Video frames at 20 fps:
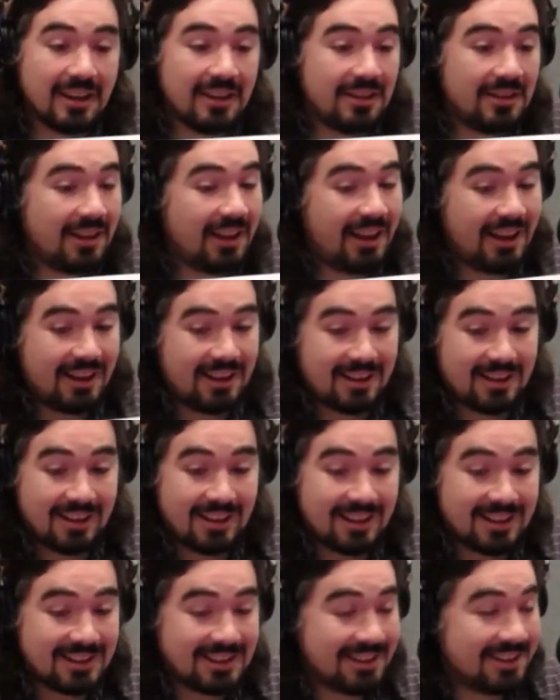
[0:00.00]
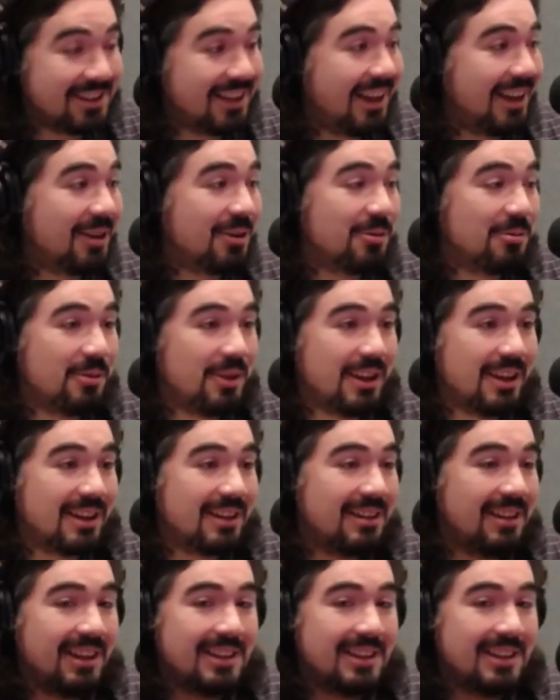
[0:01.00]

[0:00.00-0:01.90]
unlike this entire week,